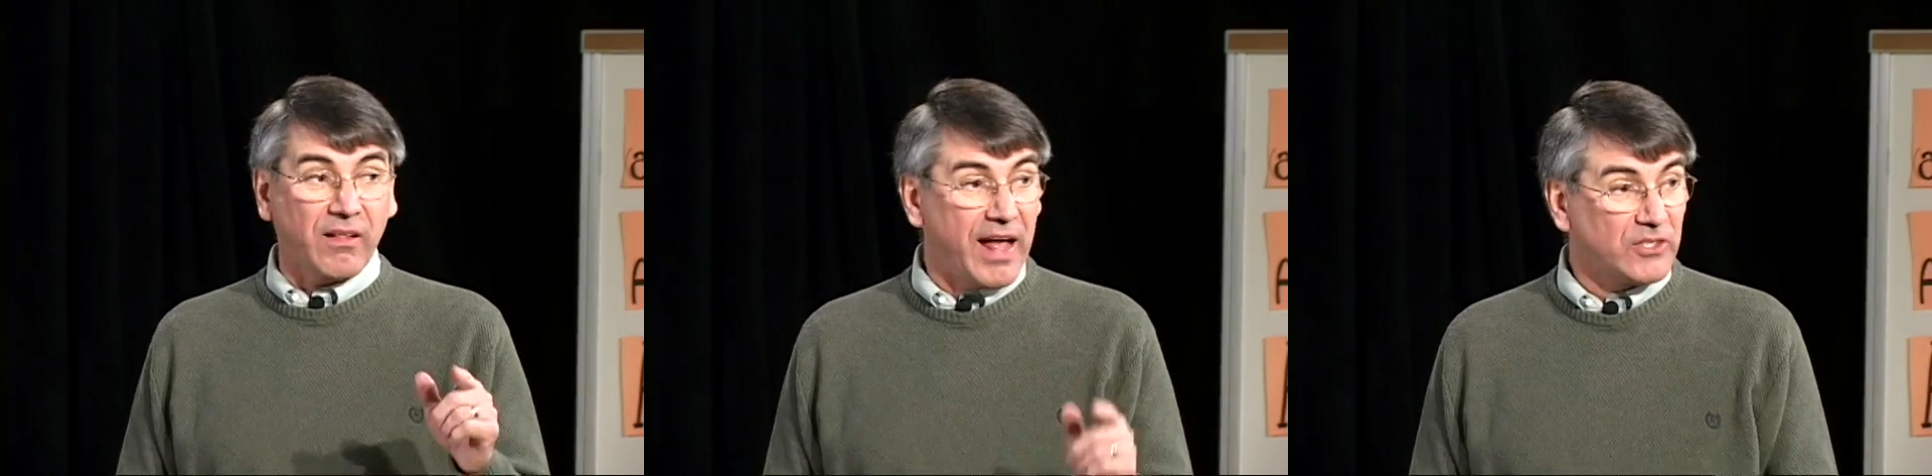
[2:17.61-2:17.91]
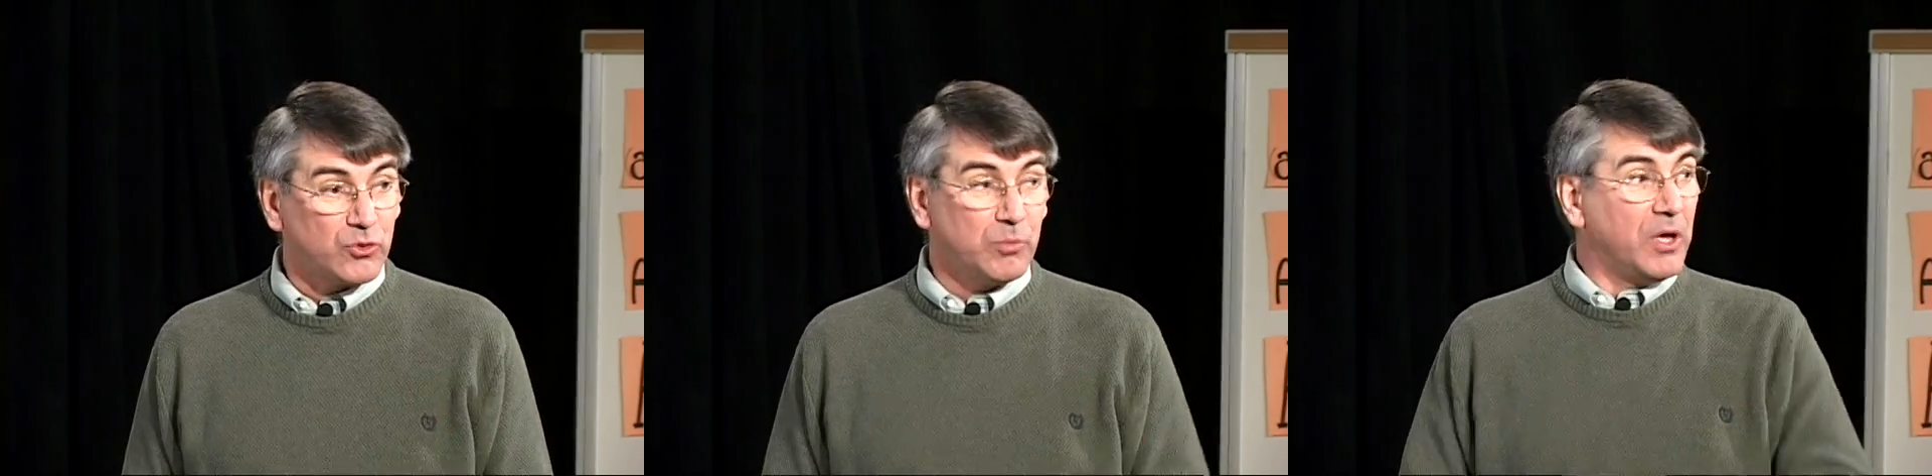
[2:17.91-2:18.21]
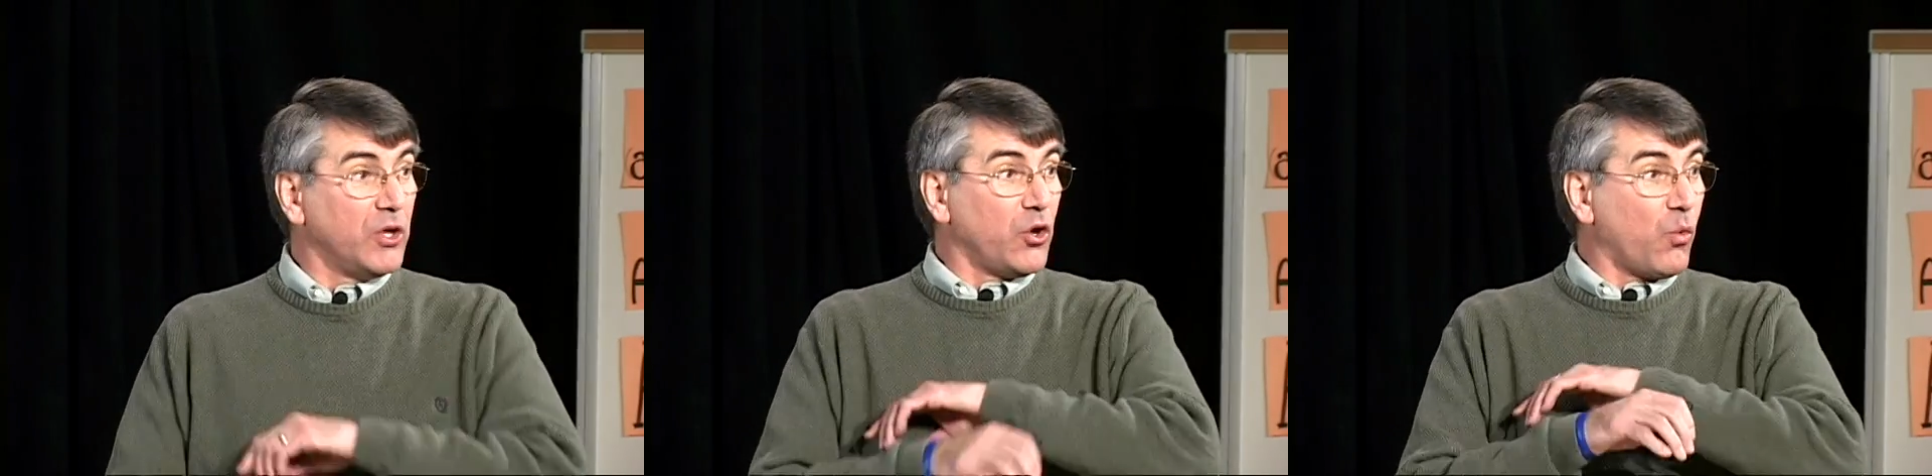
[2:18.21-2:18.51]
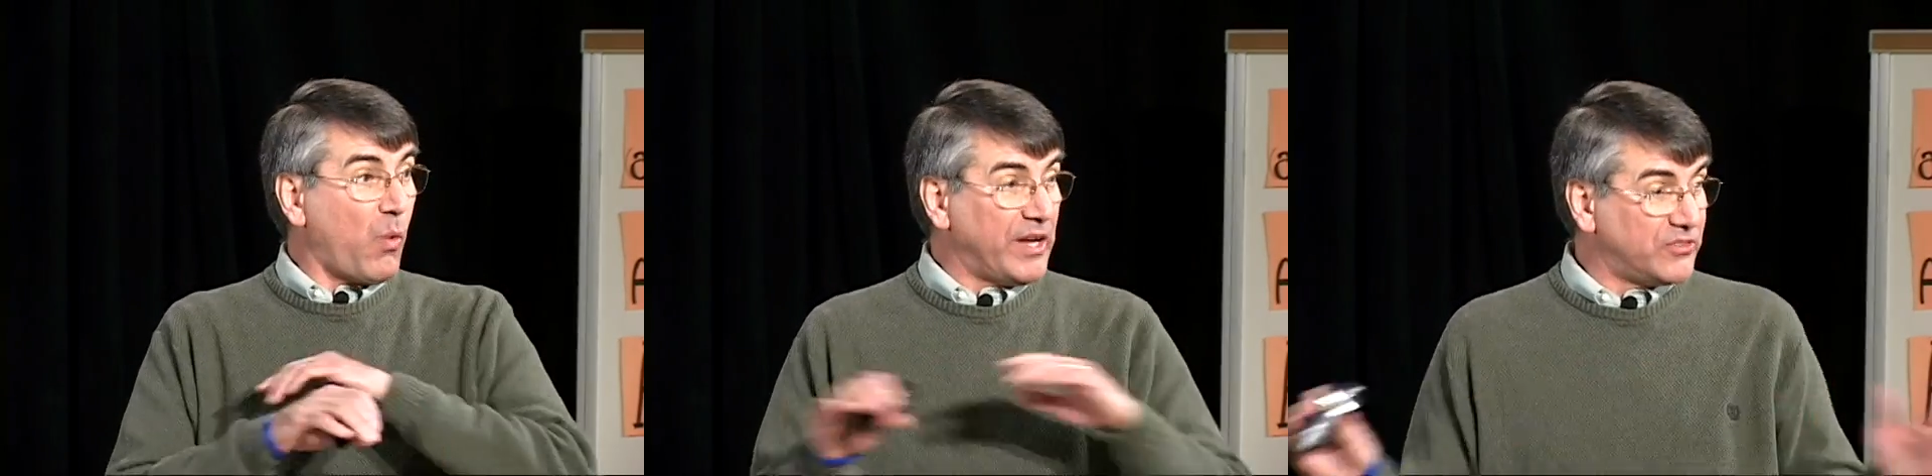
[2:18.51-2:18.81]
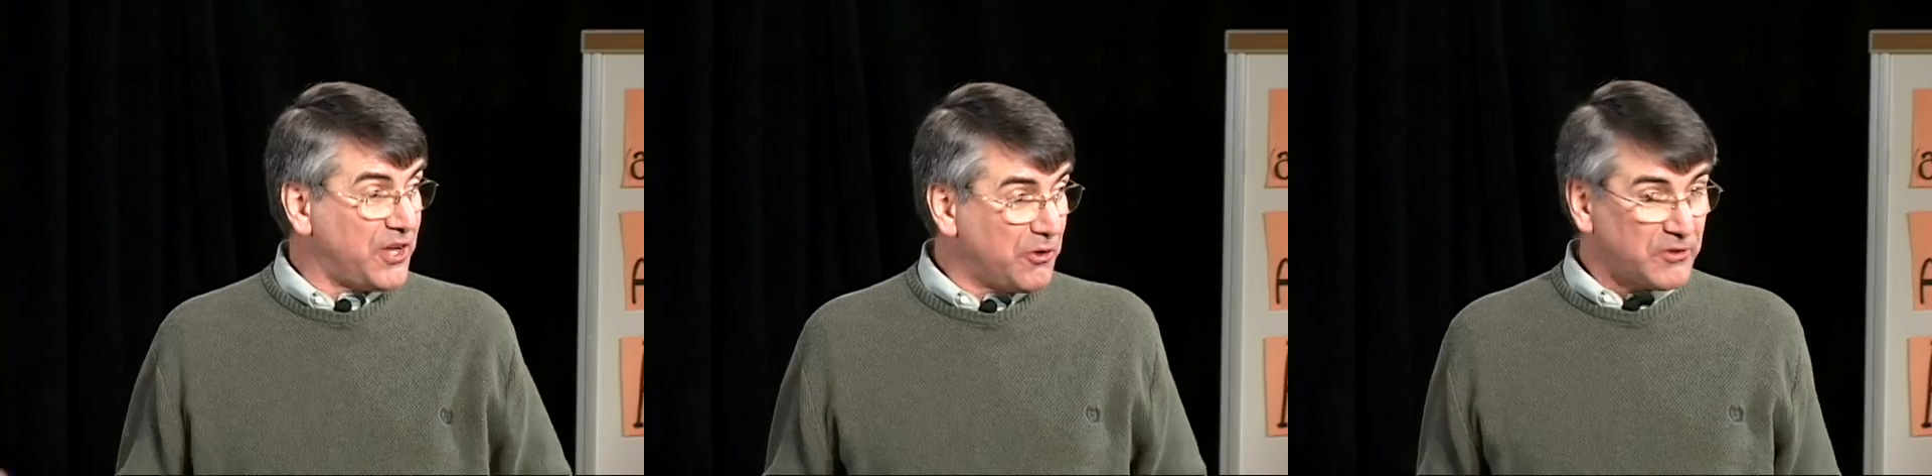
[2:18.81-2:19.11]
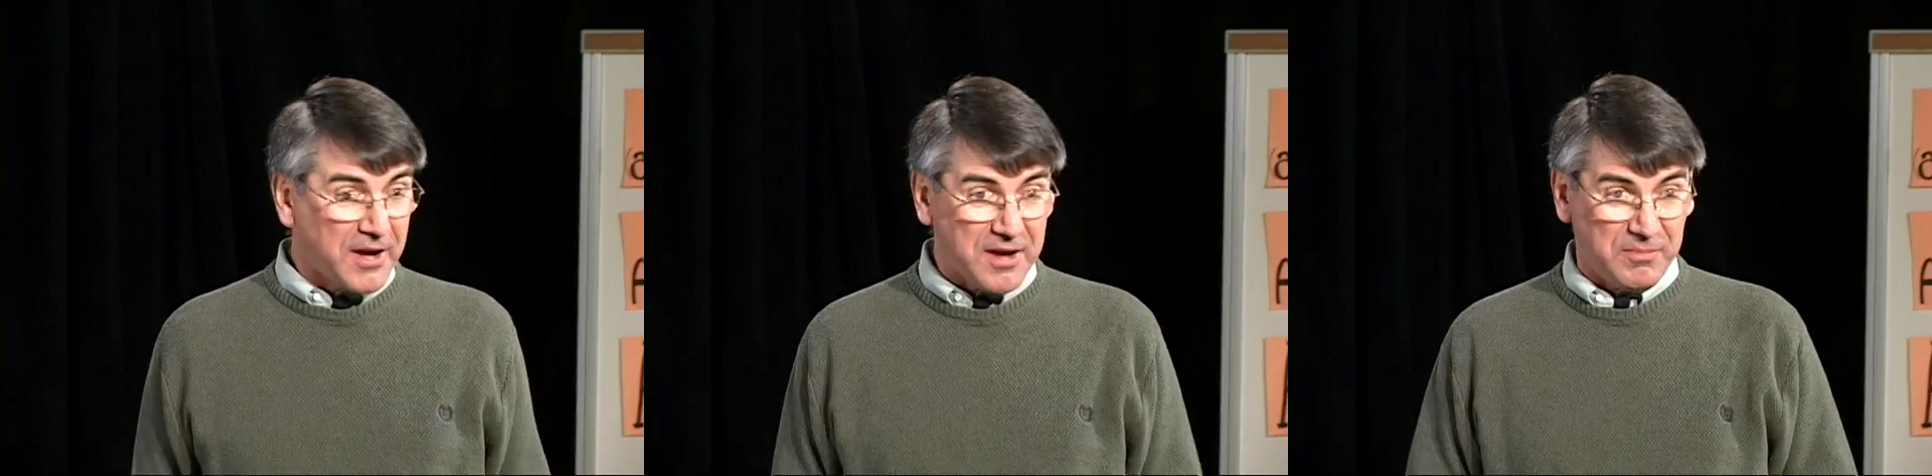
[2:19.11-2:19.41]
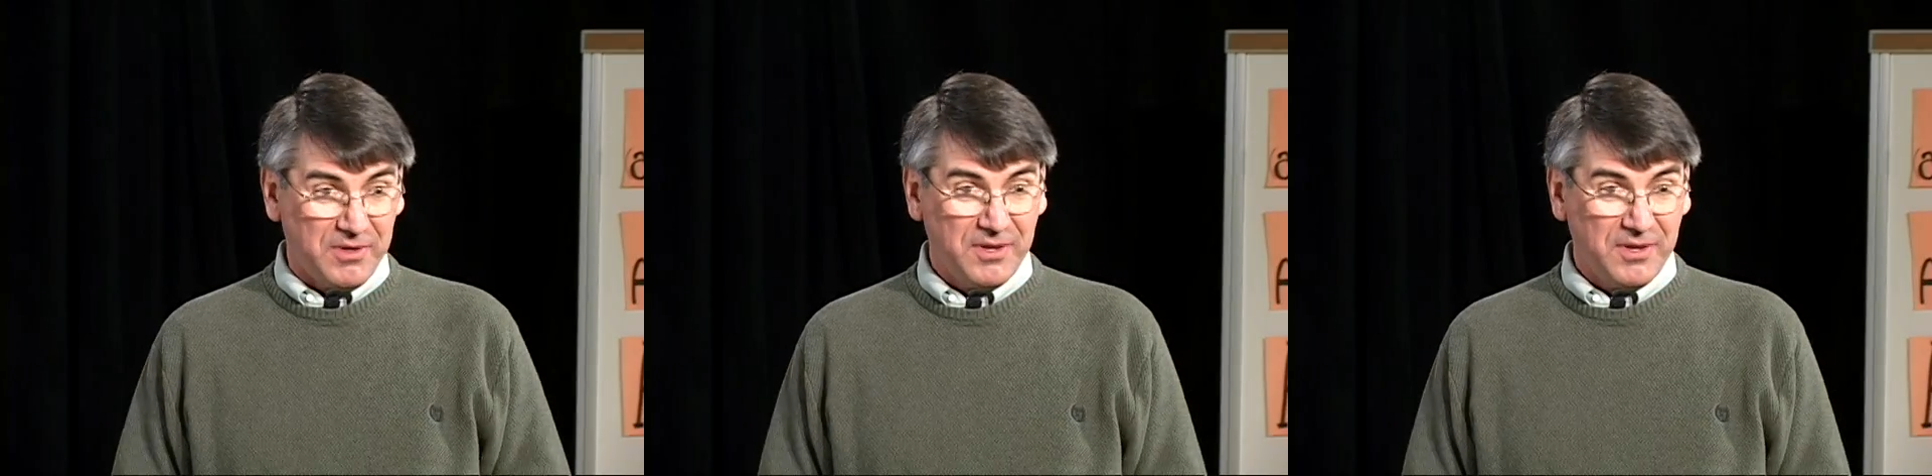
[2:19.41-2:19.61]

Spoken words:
classroom, you're wasting your time.